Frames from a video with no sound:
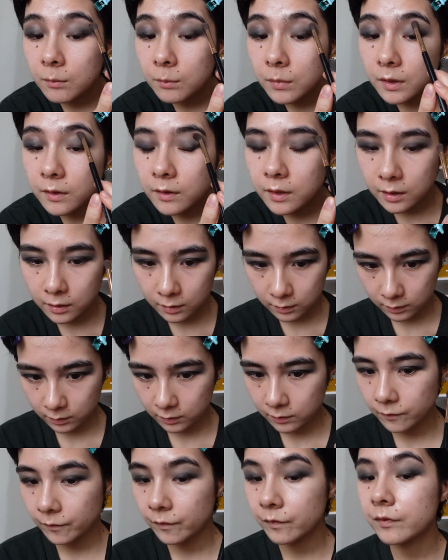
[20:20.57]
But then
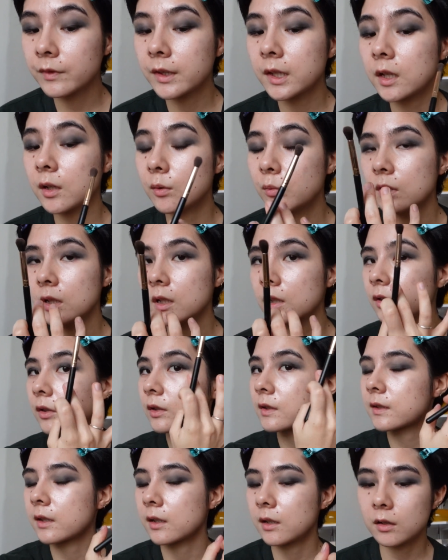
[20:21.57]
it really
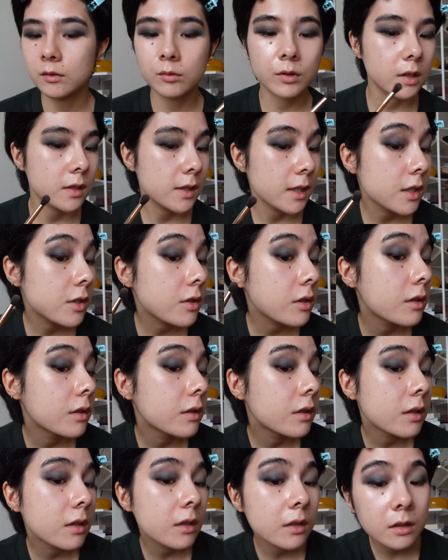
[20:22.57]
looks like a
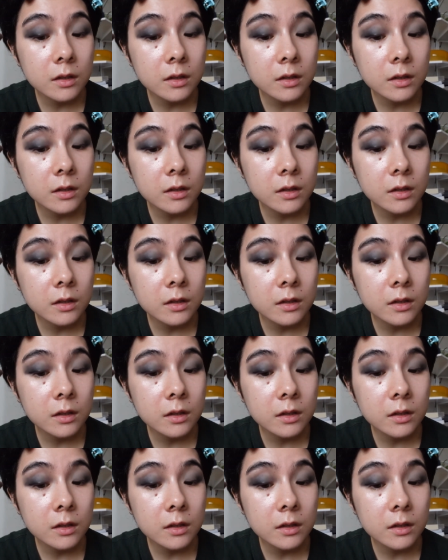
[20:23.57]
gradation.